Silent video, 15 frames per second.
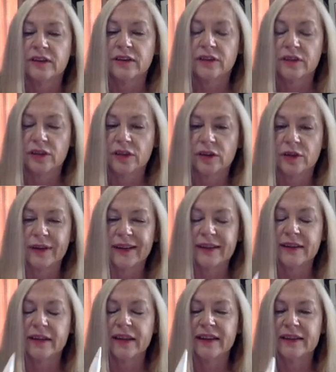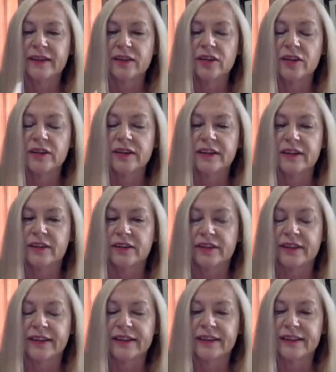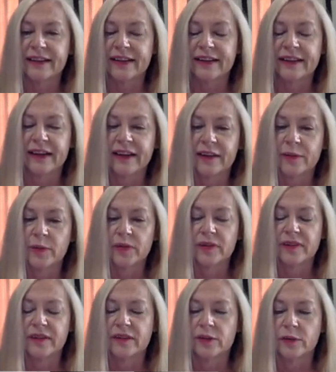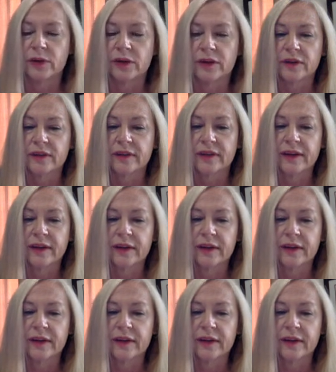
It's good to understand exactly how the procedure works,